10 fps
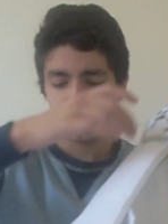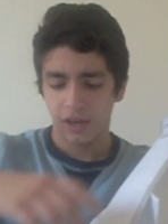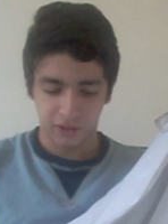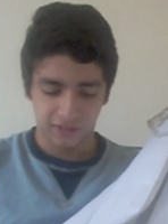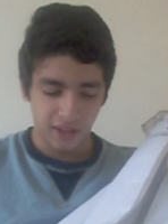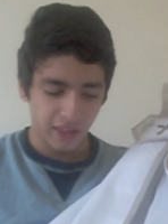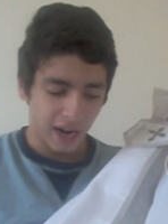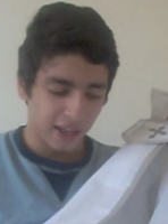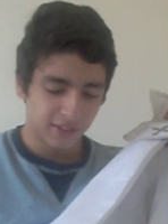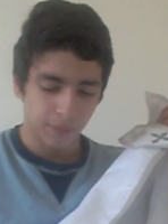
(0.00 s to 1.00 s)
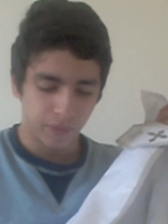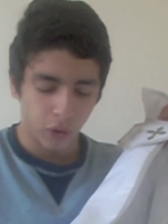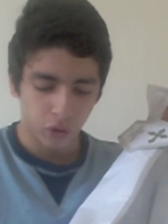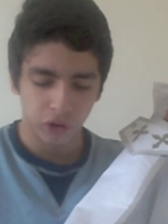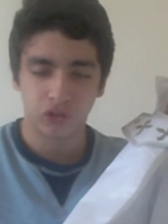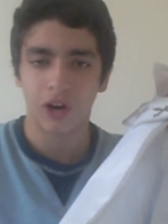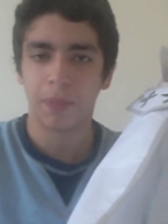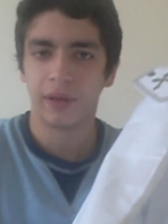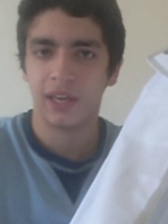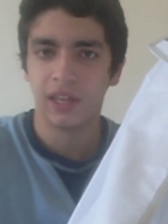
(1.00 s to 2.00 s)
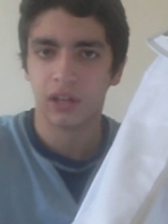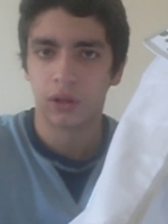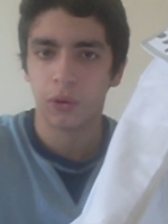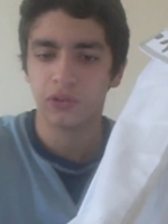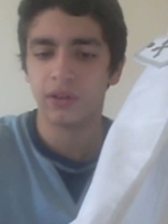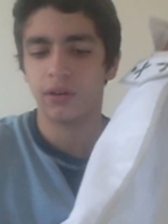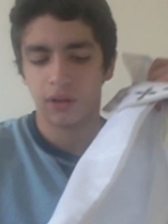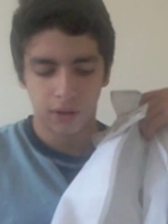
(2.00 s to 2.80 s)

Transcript: You can see that it has some Velcro strapping here to close it.